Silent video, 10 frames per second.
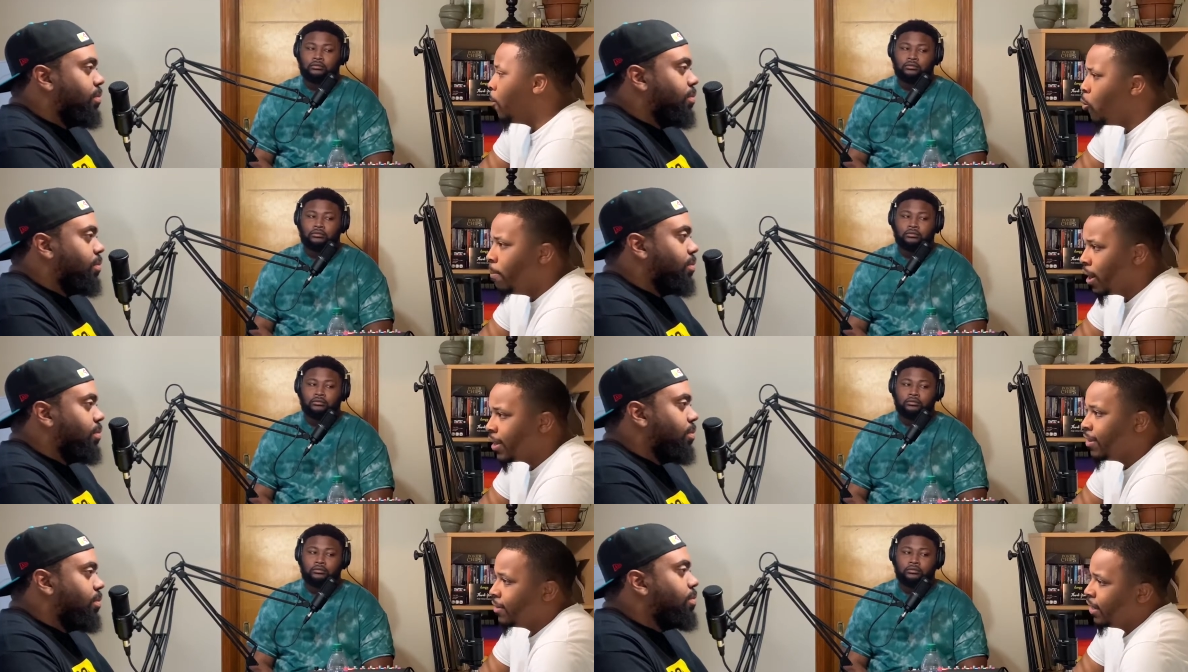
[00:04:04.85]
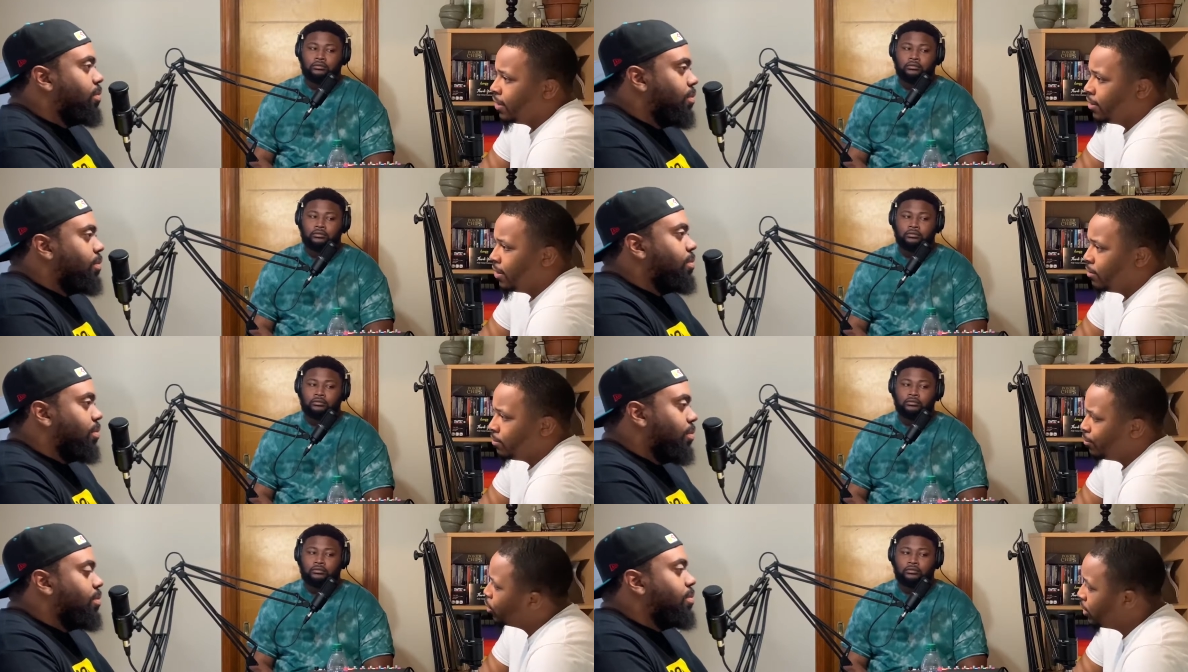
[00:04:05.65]
Speaker 1: Oh, Bucky and
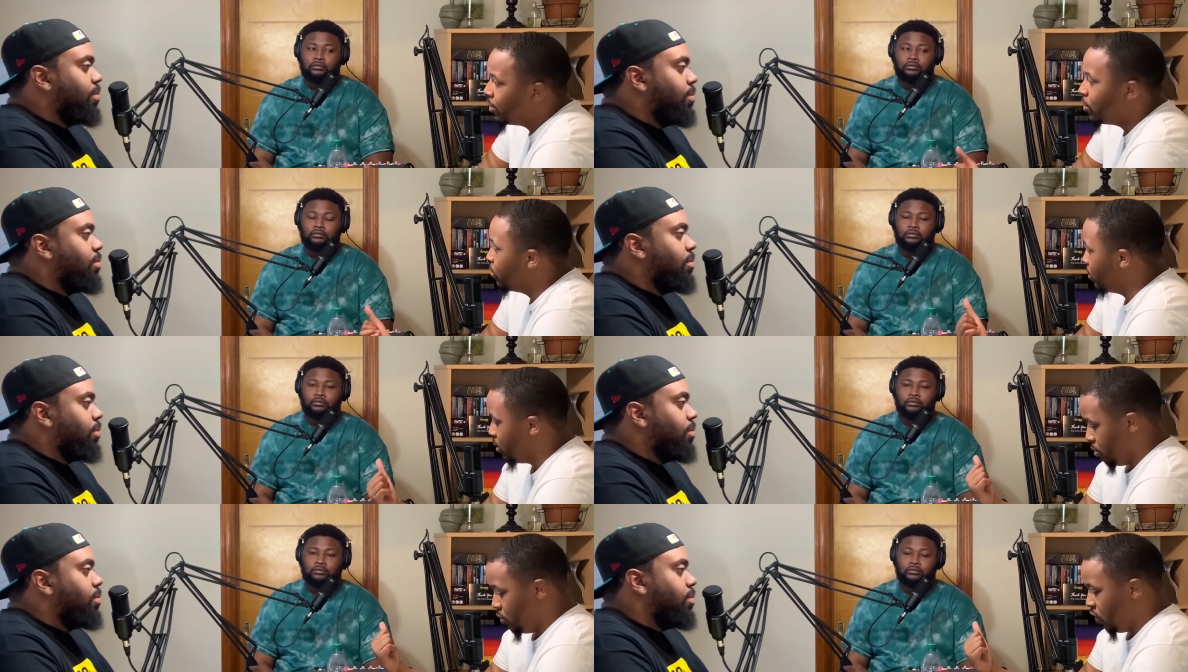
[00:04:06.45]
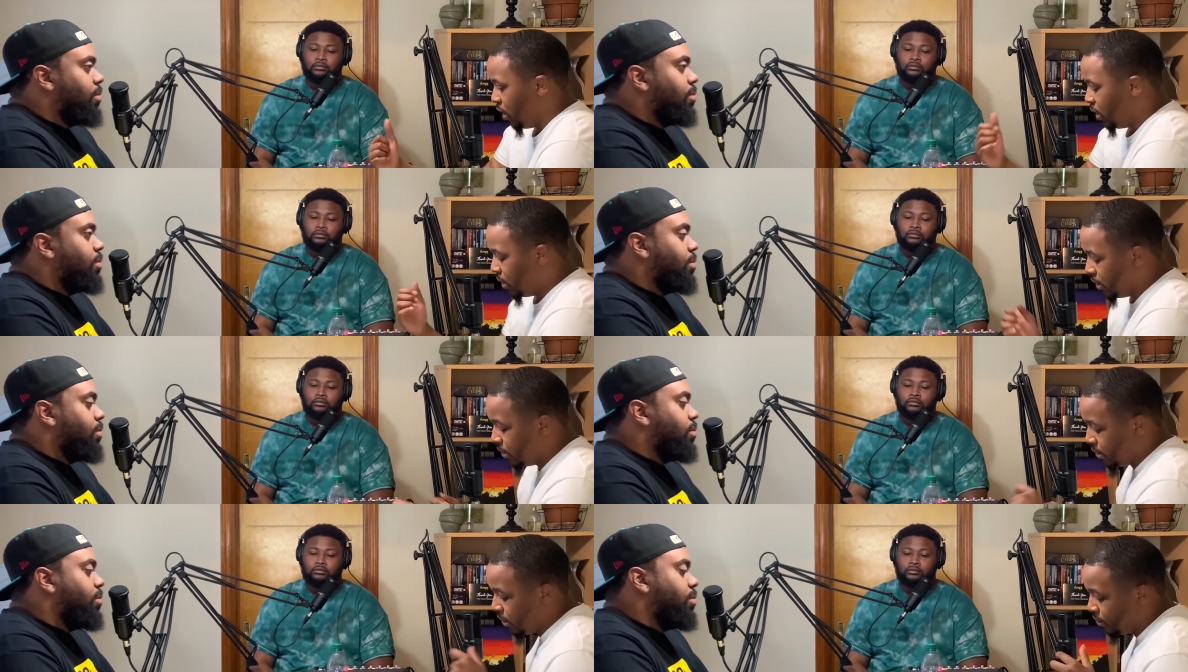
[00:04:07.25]
and well, he's you seen in
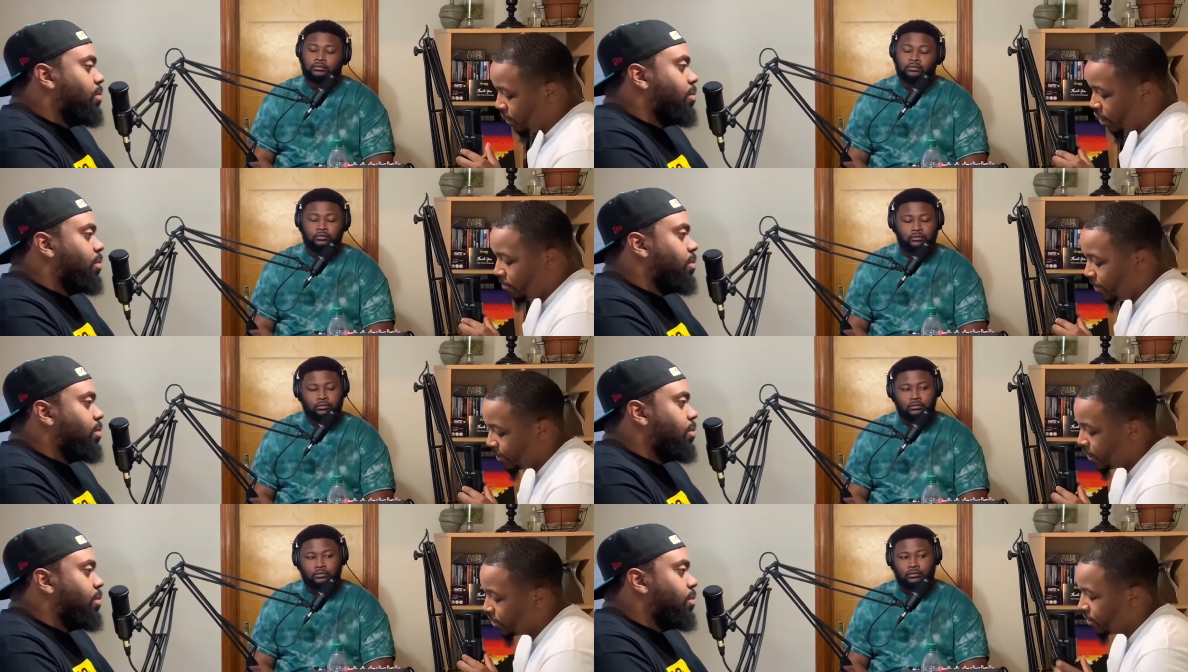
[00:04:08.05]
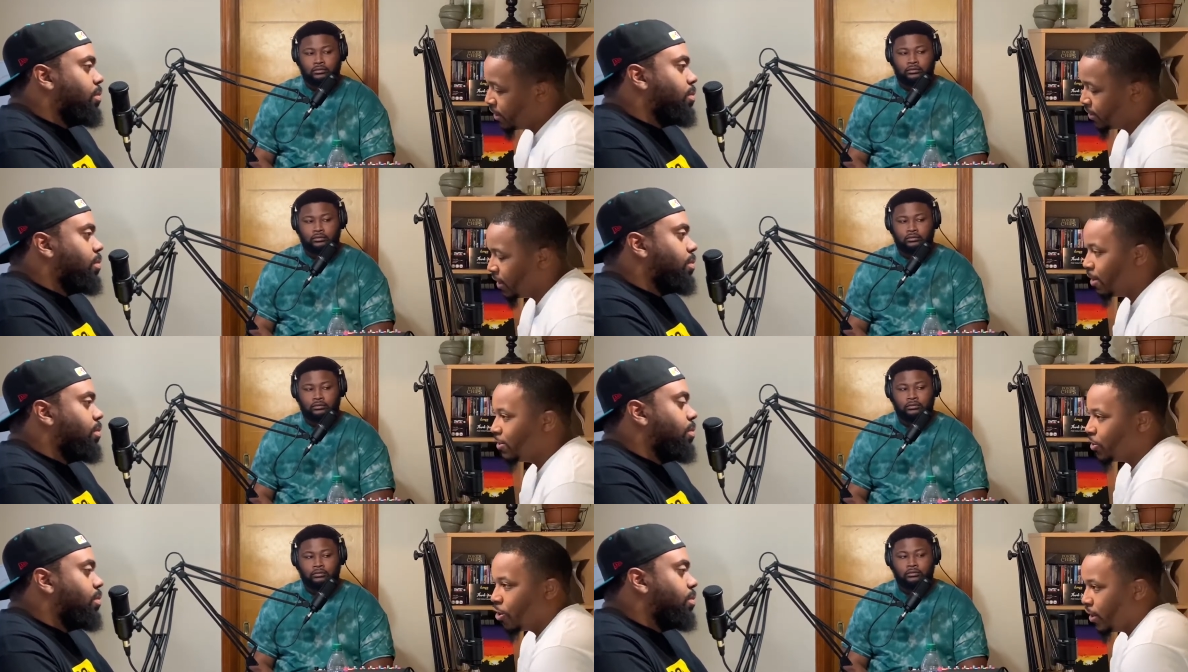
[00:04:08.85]
his his therapy session that
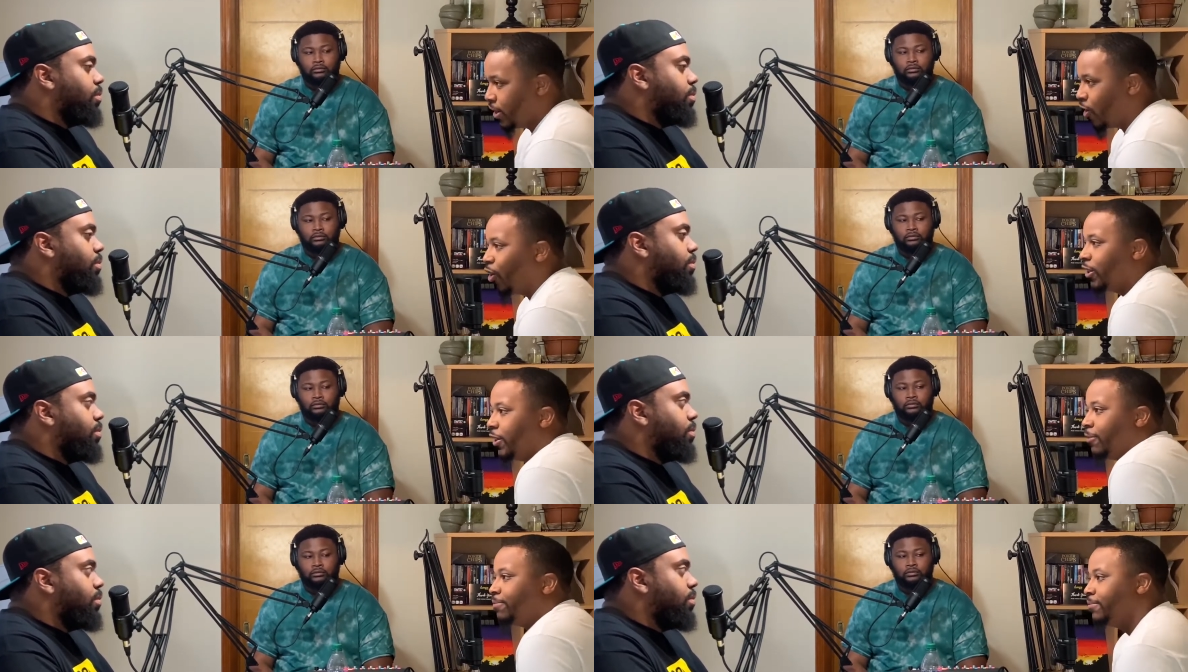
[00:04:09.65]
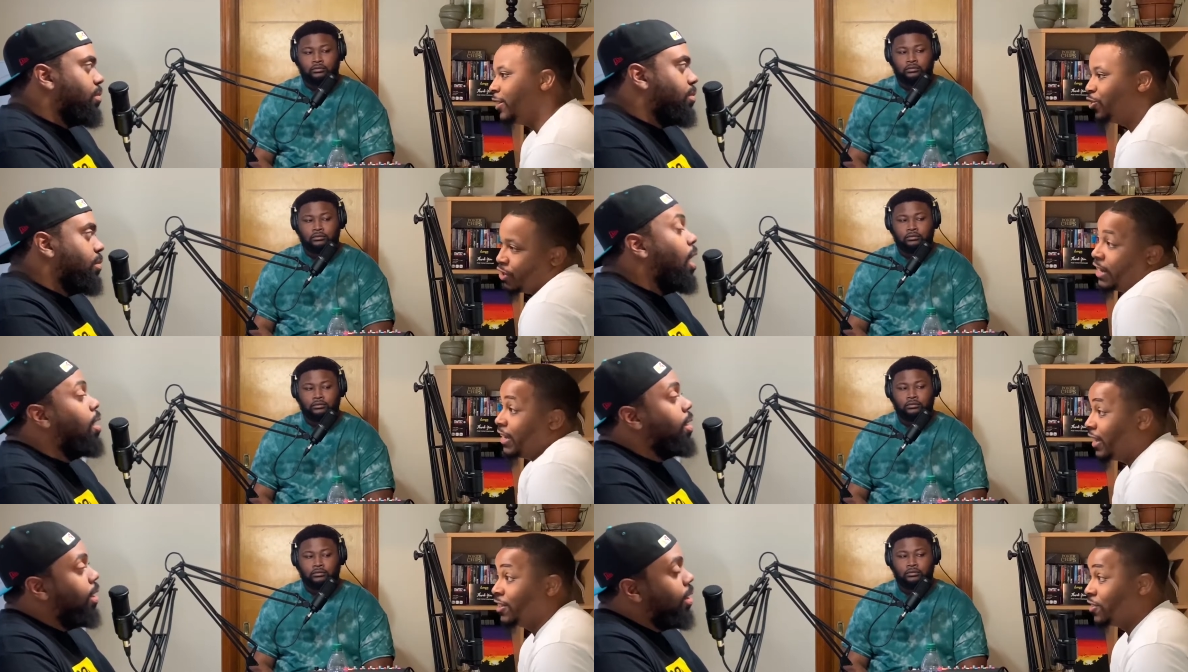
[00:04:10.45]
Sam is already calling him. He's trying
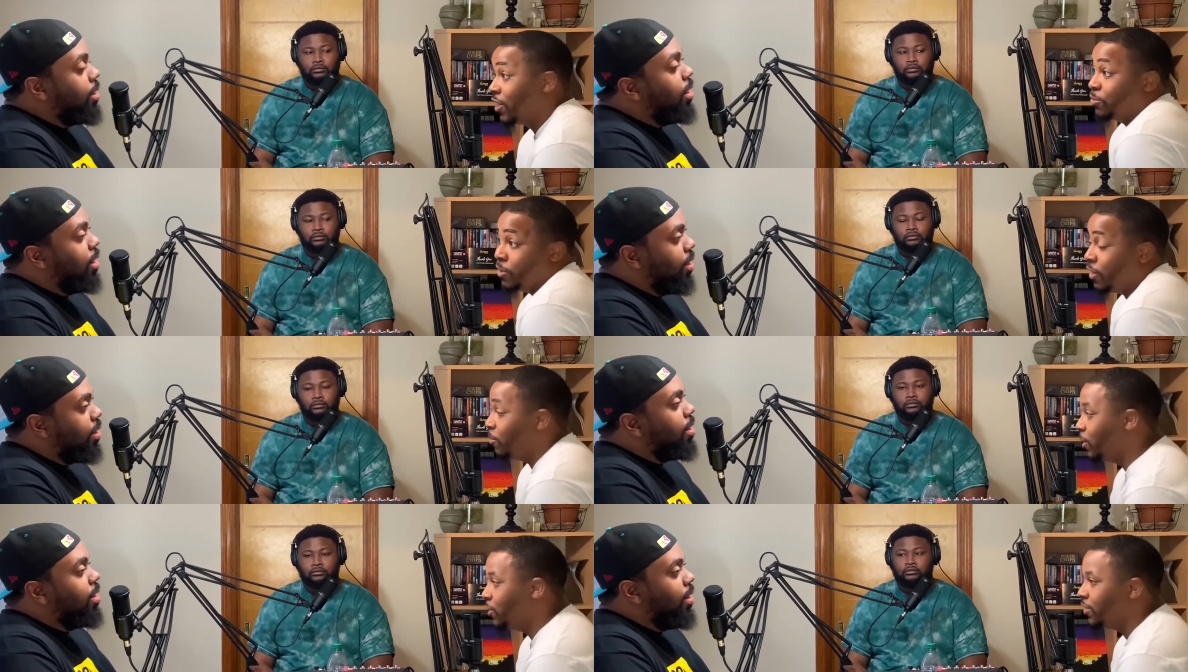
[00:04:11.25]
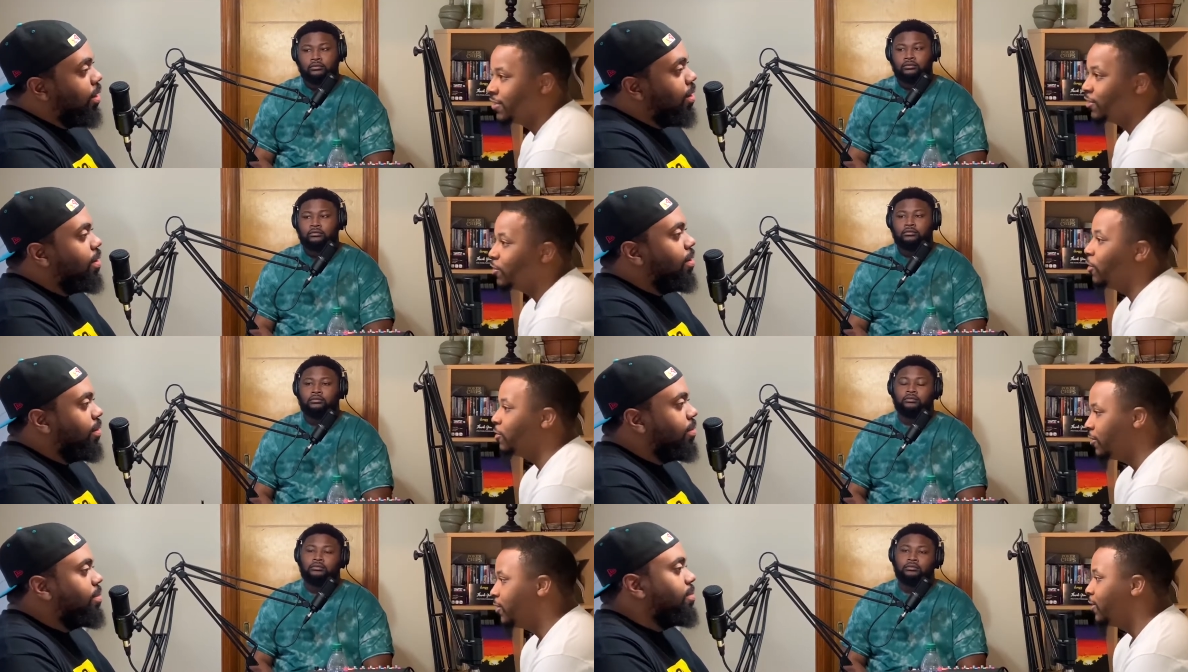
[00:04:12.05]
oh, to get yeah, in touch yeah, with him. He's yeah. just you know,